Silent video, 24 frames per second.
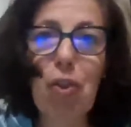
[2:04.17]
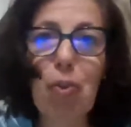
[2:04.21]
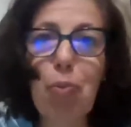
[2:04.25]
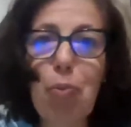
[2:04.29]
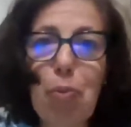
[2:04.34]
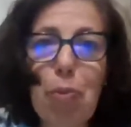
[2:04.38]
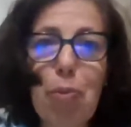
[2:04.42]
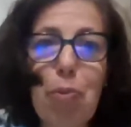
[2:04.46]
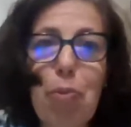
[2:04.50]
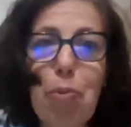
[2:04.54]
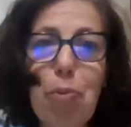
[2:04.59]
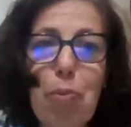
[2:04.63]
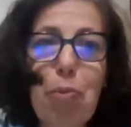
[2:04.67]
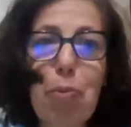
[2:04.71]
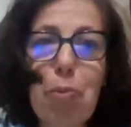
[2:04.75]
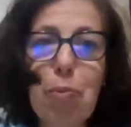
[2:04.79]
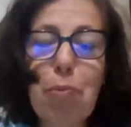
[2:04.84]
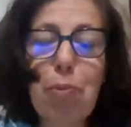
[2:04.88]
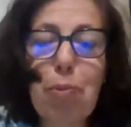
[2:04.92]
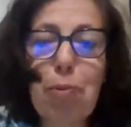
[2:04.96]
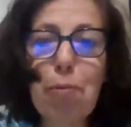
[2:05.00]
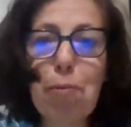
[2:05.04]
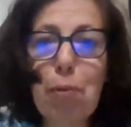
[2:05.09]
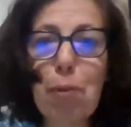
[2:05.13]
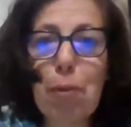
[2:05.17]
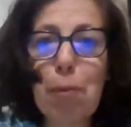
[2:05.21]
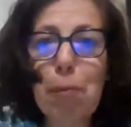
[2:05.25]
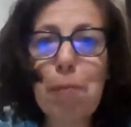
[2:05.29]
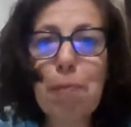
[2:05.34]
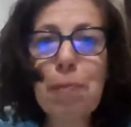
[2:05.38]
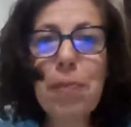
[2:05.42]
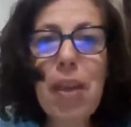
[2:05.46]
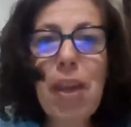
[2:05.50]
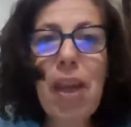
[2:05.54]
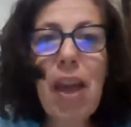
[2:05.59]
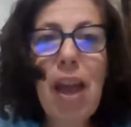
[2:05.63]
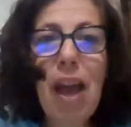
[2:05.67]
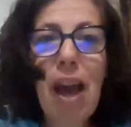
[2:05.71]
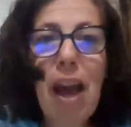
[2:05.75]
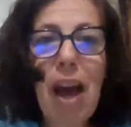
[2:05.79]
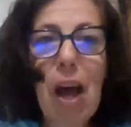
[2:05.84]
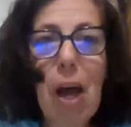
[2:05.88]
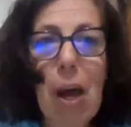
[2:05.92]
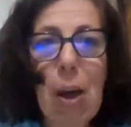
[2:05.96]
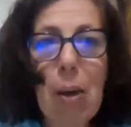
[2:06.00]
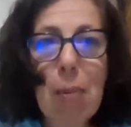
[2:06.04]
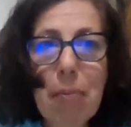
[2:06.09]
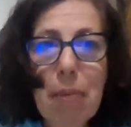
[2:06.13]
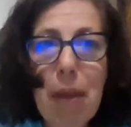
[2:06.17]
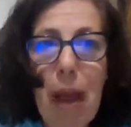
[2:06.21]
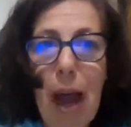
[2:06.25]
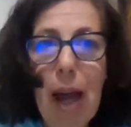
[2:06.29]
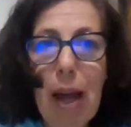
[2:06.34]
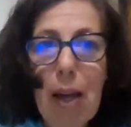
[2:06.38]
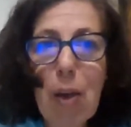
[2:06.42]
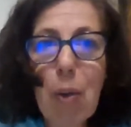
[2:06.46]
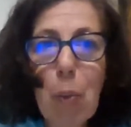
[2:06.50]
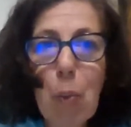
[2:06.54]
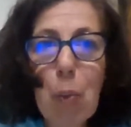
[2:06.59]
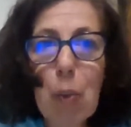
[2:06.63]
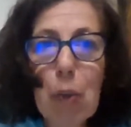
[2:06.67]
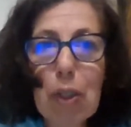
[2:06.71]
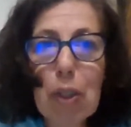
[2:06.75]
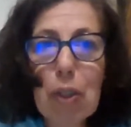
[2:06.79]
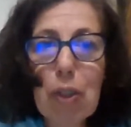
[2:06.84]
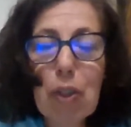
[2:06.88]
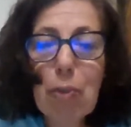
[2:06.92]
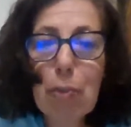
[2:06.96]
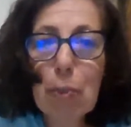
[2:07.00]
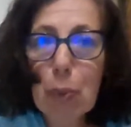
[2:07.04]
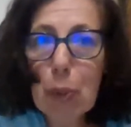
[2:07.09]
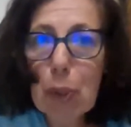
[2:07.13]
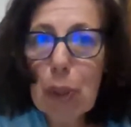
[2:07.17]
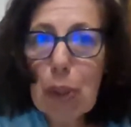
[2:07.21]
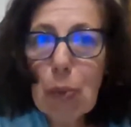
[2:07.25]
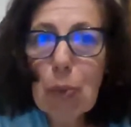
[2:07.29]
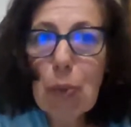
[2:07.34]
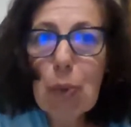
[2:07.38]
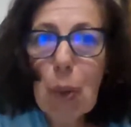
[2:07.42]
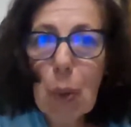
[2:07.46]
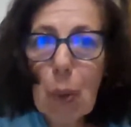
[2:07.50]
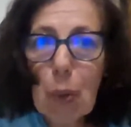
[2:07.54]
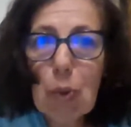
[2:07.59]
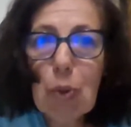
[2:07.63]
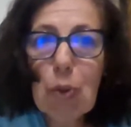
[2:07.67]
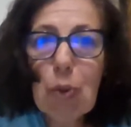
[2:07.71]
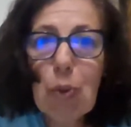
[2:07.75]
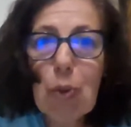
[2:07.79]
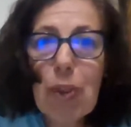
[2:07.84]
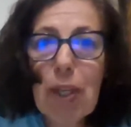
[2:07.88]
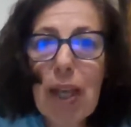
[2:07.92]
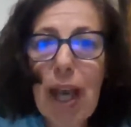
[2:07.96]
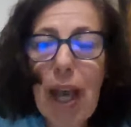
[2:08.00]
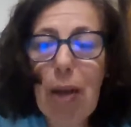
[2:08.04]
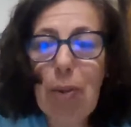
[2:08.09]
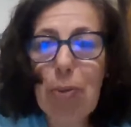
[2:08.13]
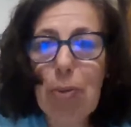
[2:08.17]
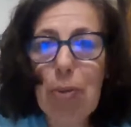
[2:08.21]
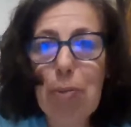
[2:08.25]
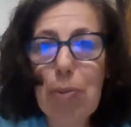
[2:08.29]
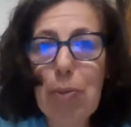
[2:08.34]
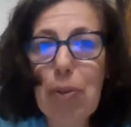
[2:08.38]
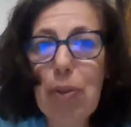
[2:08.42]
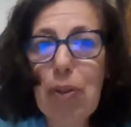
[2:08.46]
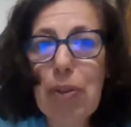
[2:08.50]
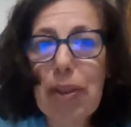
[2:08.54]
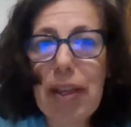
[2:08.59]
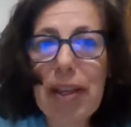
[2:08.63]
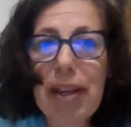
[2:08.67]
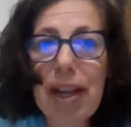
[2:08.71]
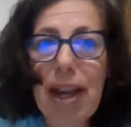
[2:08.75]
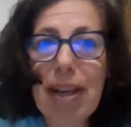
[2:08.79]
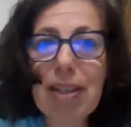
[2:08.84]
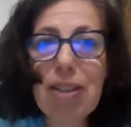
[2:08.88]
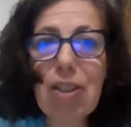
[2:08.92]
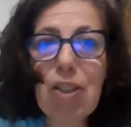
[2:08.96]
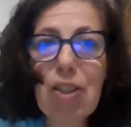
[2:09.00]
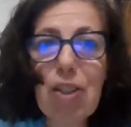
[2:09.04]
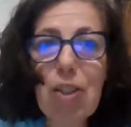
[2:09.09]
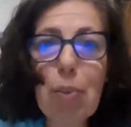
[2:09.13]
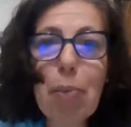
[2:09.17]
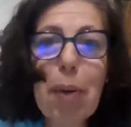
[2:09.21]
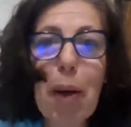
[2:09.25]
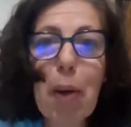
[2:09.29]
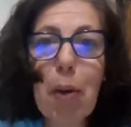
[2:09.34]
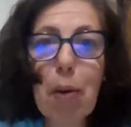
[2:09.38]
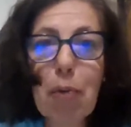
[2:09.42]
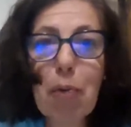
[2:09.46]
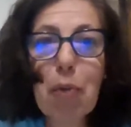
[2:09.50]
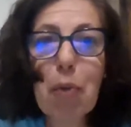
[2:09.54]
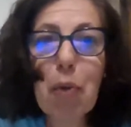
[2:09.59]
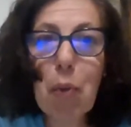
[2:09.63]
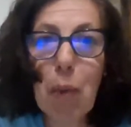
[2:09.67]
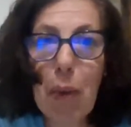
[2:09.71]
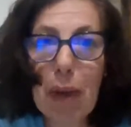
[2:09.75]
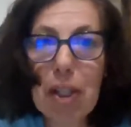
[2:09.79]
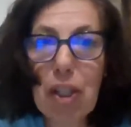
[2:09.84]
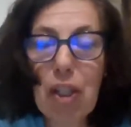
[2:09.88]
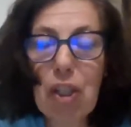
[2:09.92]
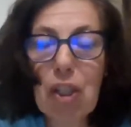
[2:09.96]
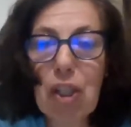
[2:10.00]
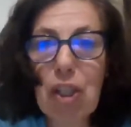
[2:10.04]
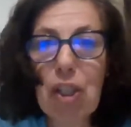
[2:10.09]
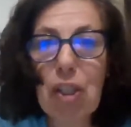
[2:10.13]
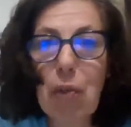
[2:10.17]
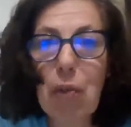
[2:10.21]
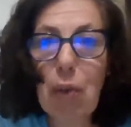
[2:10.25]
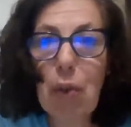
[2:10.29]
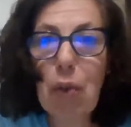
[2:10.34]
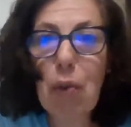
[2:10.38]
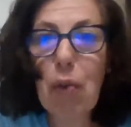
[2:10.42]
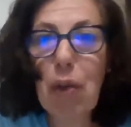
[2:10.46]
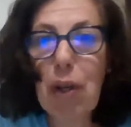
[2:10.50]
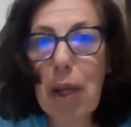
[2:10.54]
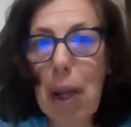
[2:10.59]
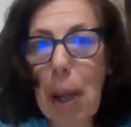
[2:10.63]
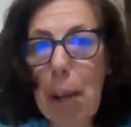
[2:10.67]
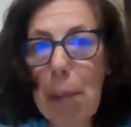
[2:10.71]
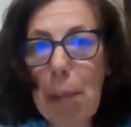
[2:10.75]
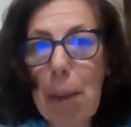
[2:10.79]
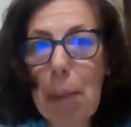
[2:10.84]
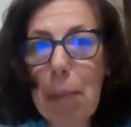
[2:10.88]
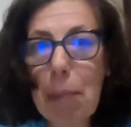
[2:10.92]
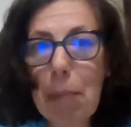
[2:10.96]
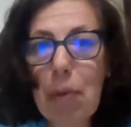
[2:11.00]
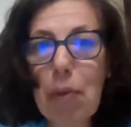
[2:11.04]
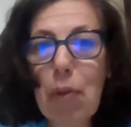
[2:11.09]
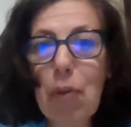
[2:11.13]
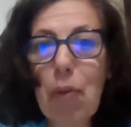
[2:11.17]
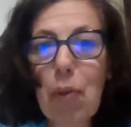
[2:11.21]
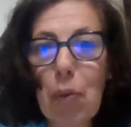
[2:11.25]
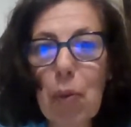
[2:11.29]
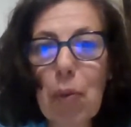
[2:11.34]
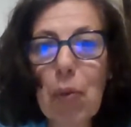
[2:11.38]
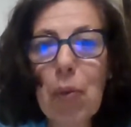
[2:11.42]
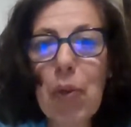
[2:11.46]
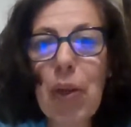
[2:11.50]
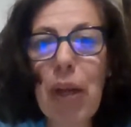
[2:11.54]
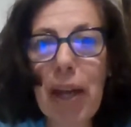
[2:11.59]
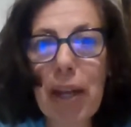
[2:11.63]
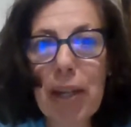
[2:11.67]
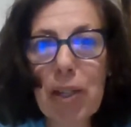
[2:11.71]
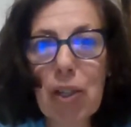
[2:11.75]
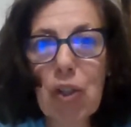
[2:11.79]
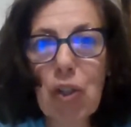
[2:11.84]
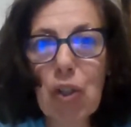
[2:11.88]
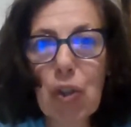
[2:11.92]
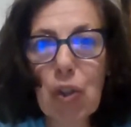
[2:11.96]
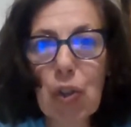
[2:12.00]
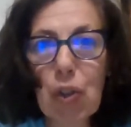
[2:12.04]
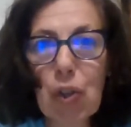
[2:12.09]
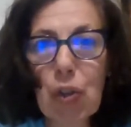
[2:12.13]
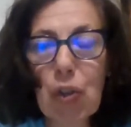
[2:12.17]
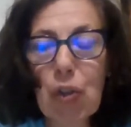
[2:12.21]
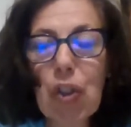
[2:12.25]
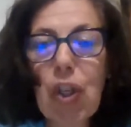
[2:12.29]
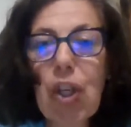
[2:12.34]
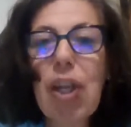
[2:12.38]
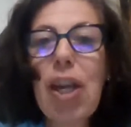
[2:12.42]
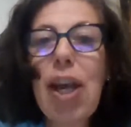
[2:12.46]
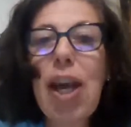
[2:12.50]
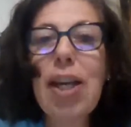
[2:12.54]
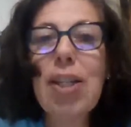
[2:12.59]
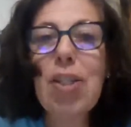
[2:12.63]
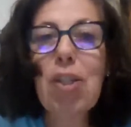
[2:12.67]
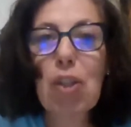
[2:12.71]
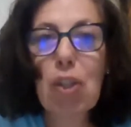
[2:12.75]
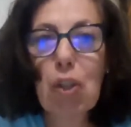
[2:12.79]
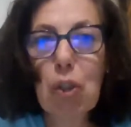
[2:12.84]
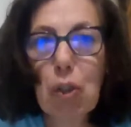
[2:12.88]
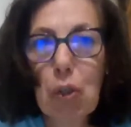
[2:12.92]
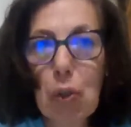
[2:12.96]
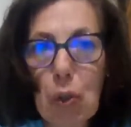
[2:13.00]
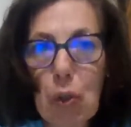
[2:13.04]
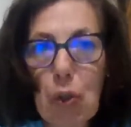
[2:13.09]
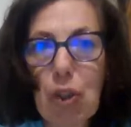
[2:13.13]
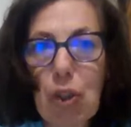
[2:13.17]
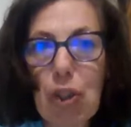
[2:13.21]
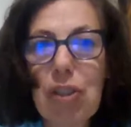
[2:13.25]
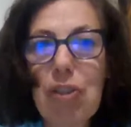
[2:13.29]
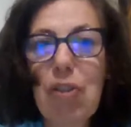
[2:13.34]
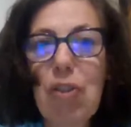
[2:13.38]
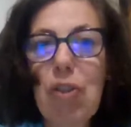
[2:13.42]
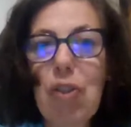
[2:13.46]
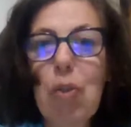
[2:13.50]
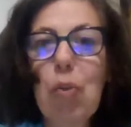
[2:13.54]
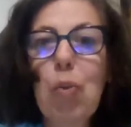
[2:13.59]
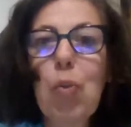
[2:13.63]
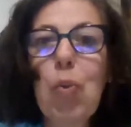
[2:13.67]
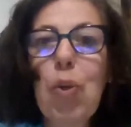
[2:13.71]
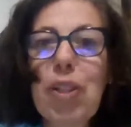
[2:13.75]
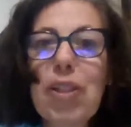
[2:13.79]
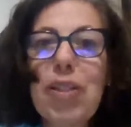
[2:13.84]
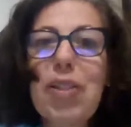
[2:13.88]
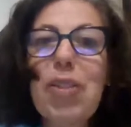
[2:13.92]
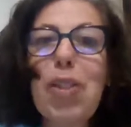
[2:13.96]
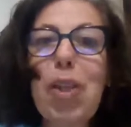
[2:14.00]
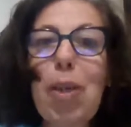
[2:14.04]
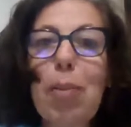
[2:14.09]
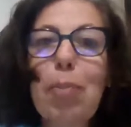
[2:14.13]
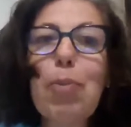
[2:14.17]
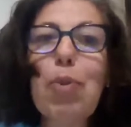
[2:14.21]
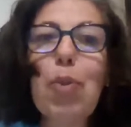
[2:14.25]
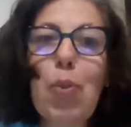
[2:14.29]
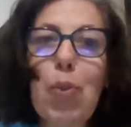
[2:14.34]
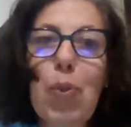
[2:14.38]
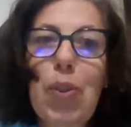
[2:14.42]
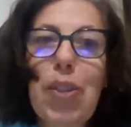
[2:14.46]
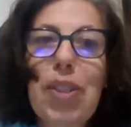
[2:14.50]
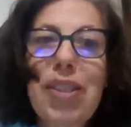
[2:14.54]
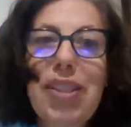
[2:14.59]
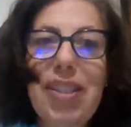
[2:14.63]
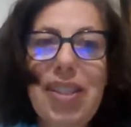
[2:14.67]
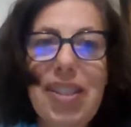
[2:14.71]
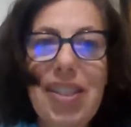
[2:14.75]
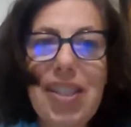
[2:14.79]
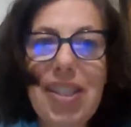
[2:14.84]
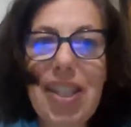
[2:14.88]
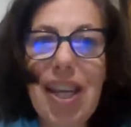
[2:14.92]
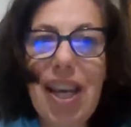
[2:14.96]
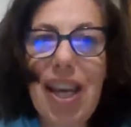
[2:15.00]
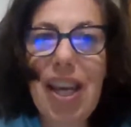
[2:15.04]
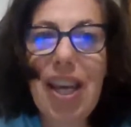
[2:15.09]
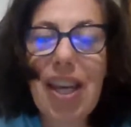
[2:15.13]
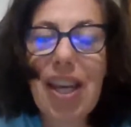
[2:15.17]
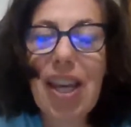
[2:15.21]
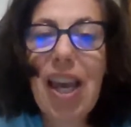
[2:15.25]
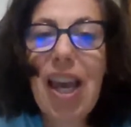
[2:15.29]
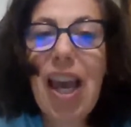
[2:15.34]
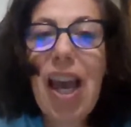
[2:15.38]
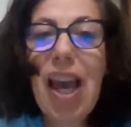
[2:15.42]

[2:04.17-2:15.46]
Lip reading: Do boom, boom, boom, boom, boom. I will support you and hold you accountable and ask you powerful questions for you to come up with your own answers and solutions to what steps you need to take.